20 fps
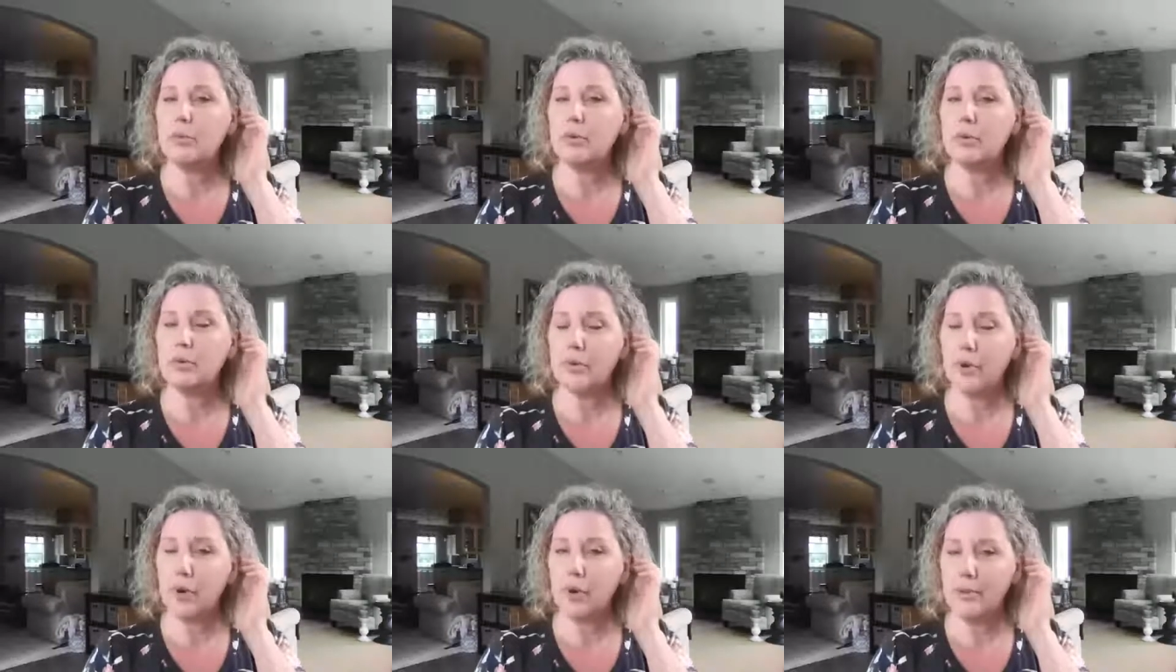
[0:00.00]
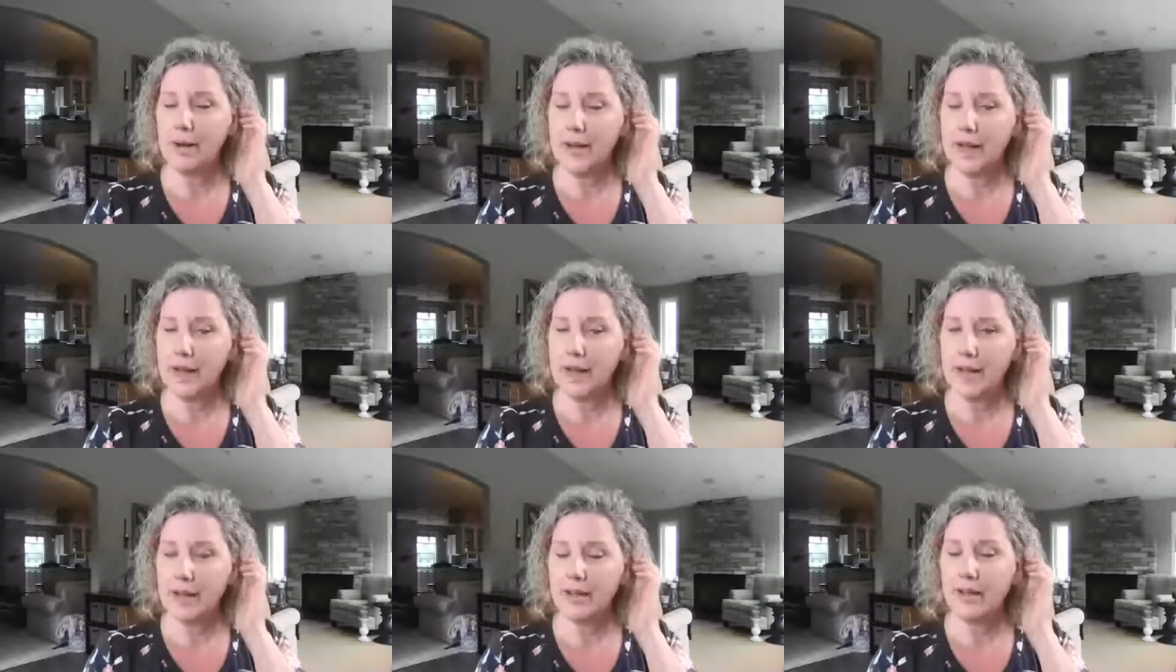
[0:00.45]

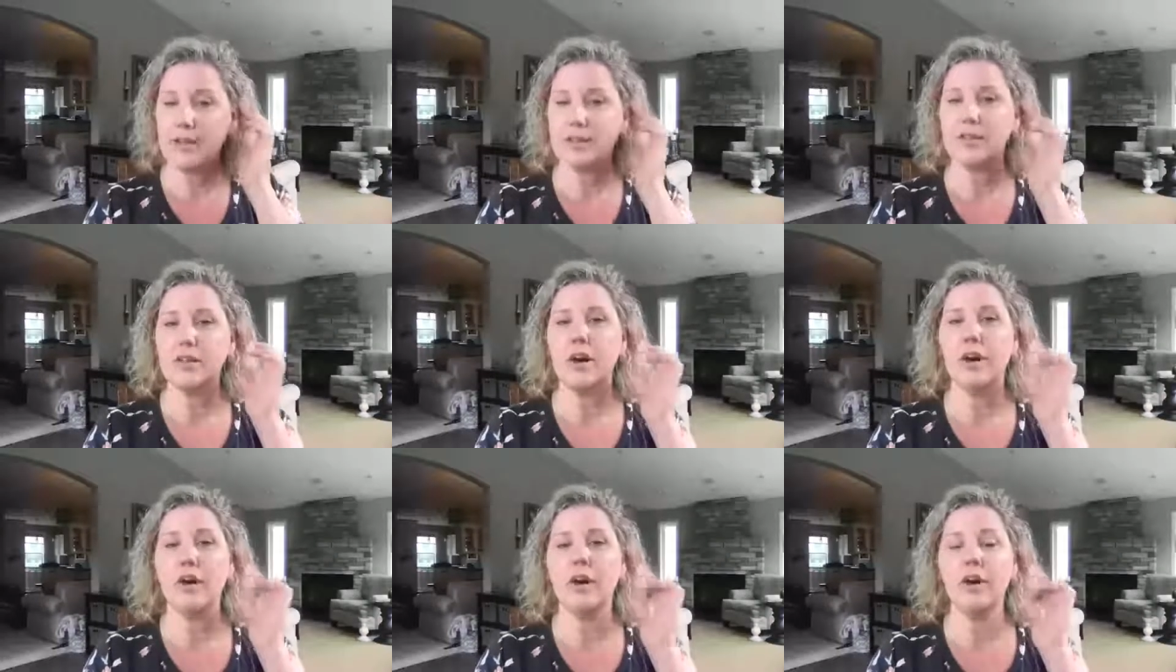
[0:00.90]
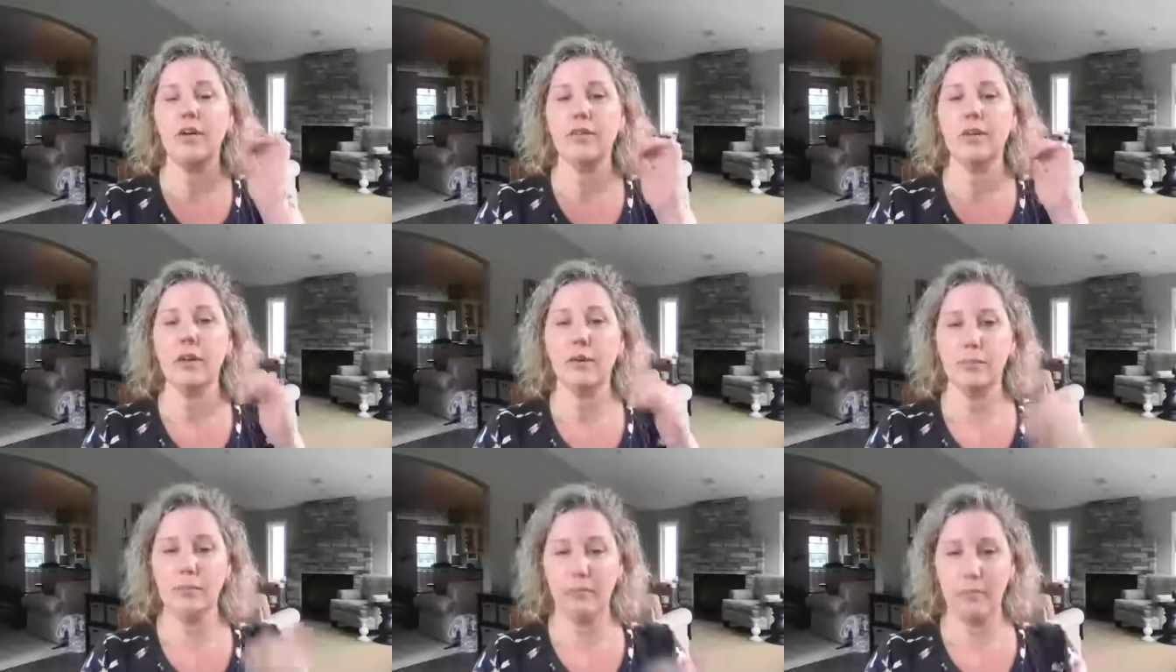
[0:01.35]
Probiotics are
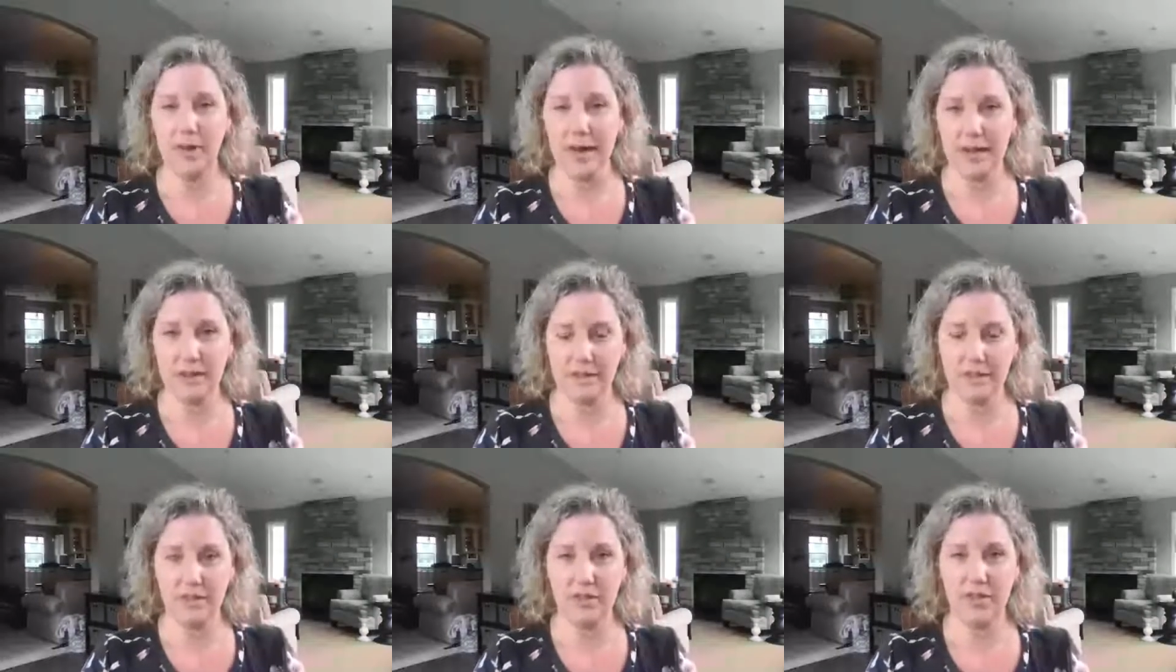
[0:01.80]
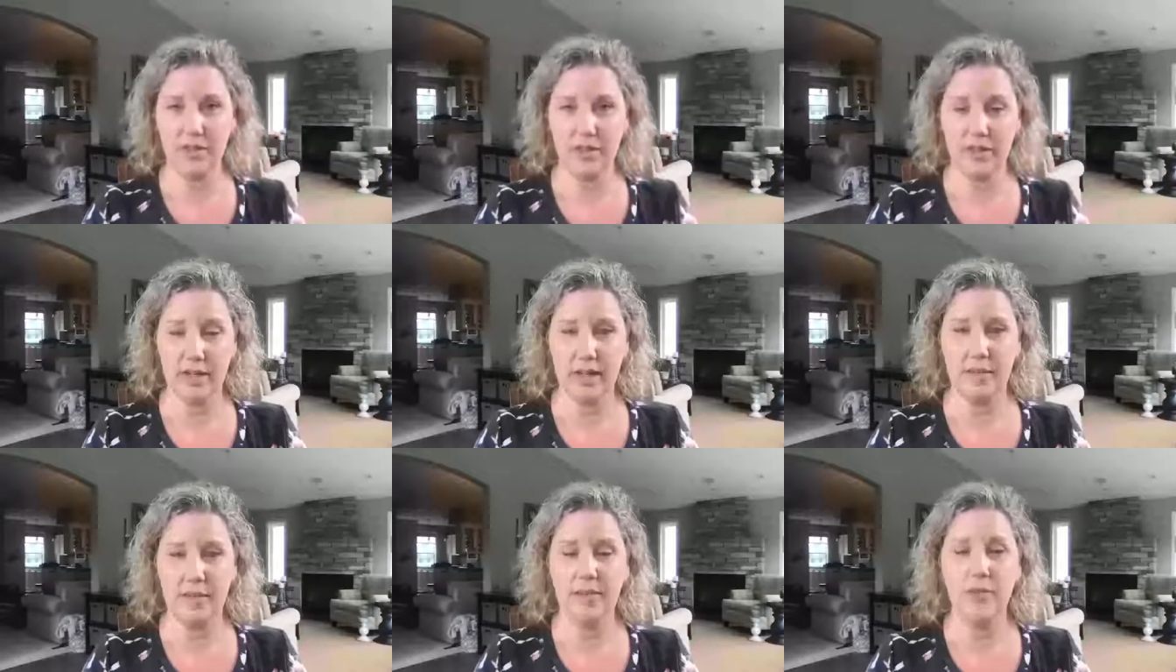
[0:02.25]
the
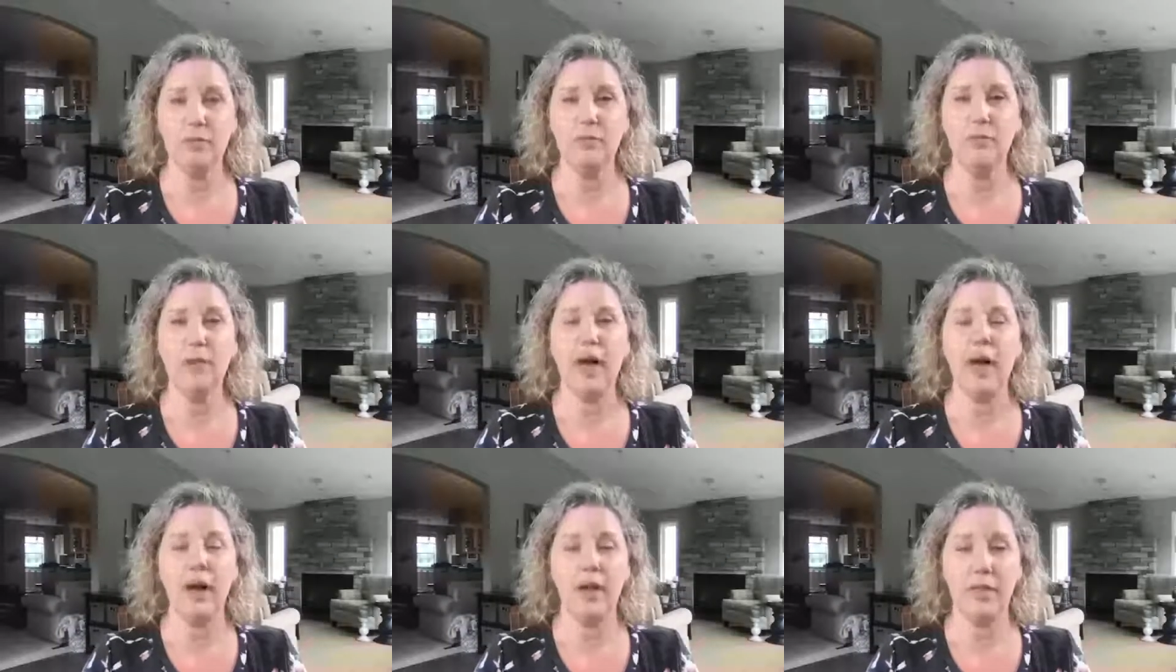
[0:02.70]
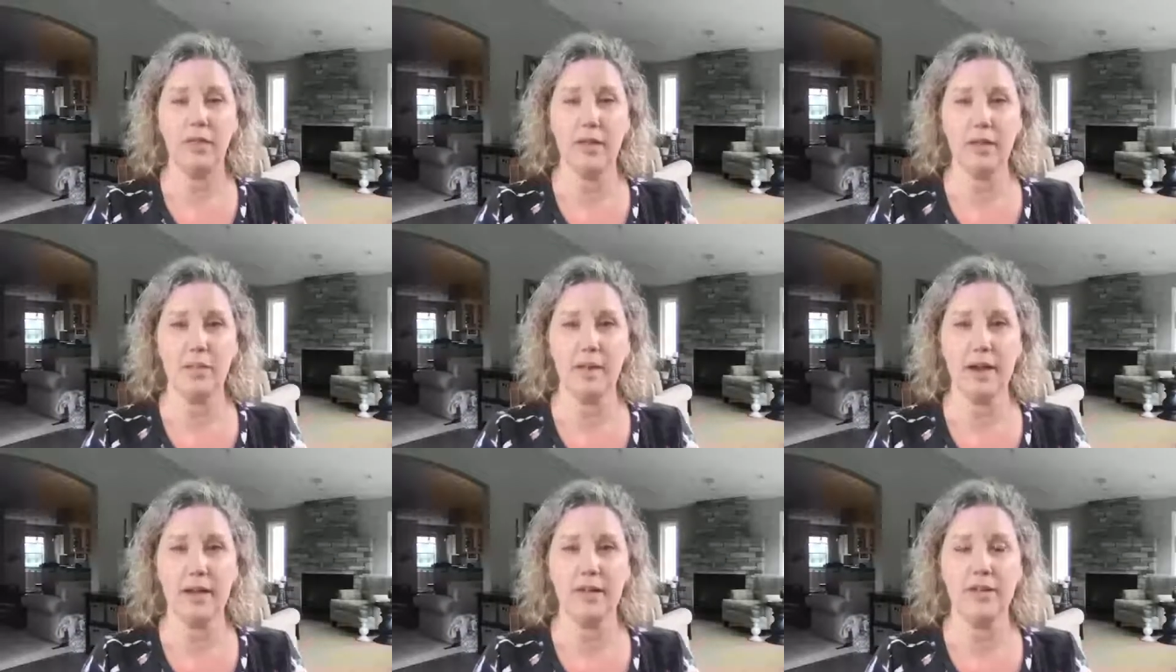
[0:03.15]
bacteria, the healthy
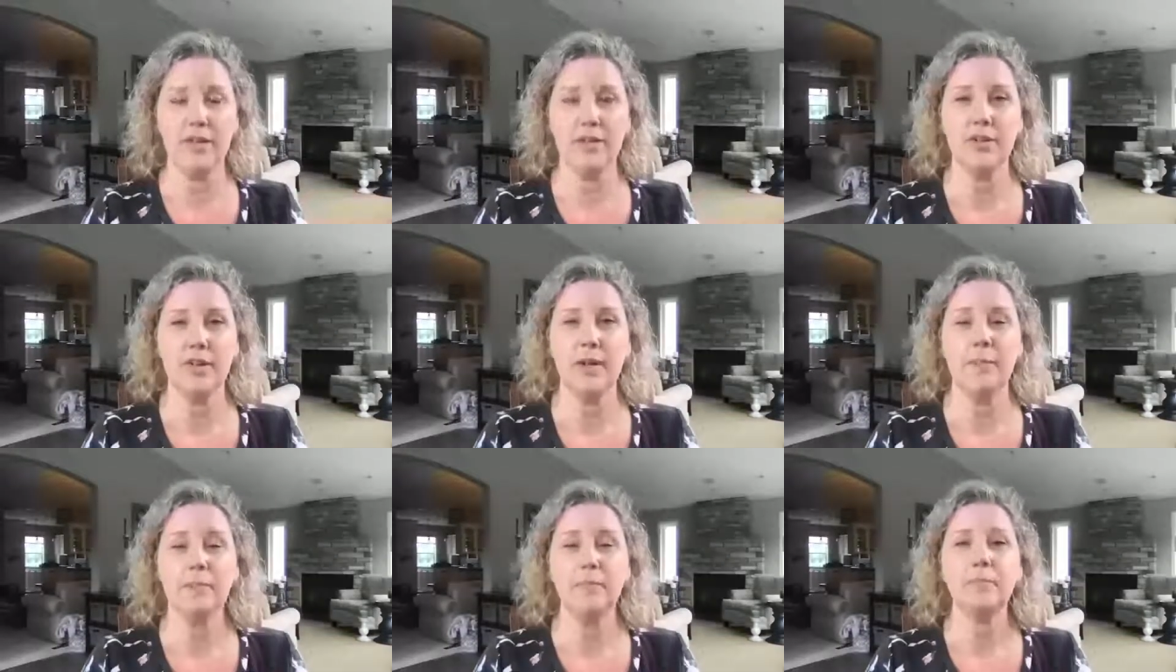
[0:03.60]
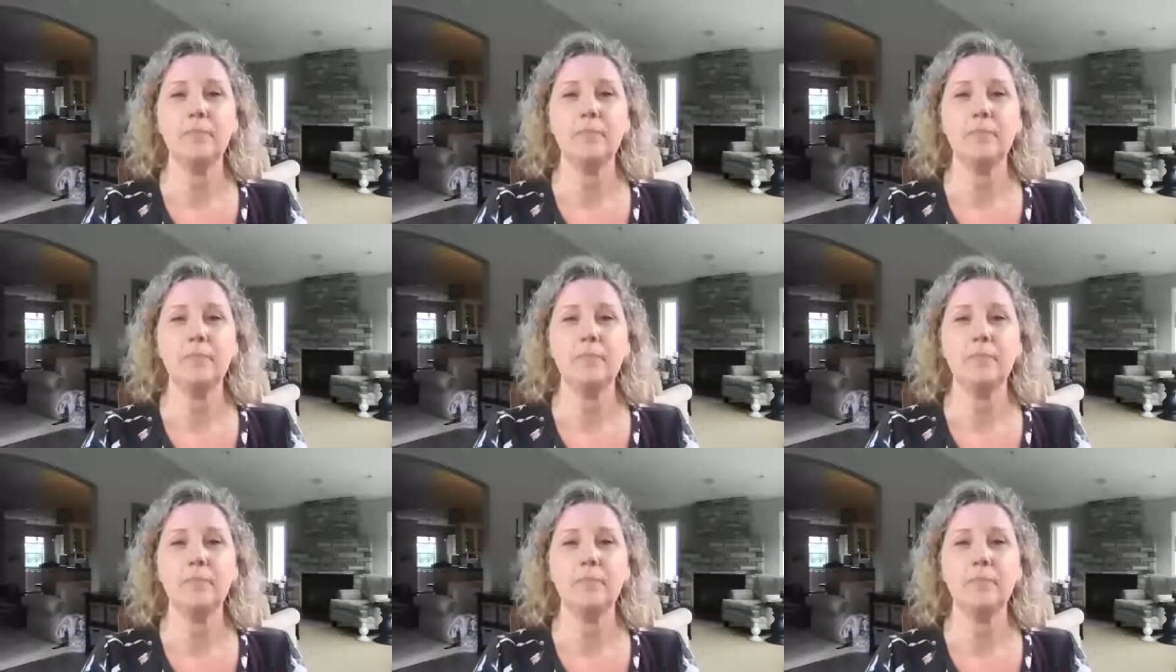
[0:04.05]
bacteria.